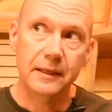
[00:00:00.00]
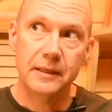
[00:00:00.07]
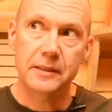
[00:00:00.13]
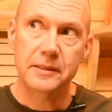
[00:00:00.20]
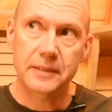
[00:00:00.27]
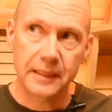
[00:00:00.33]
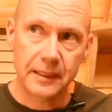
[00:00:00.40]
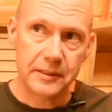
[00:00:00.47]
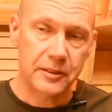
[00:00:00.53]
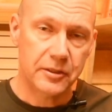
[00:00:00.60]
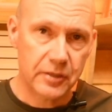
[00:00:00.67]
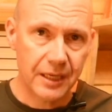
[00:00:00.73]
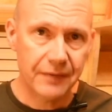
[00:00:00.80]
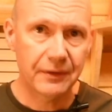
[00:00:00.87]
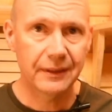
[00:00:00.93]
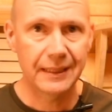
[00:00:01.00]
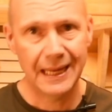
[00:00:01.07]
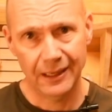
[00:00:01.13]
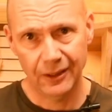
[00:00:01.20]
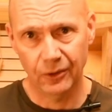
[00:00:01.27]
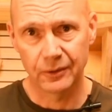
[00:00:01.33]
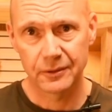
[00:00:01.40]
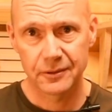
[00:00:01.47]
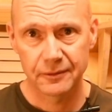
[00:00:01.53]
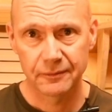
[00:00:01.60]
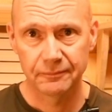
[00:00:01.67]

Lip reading: see us achieving that lot?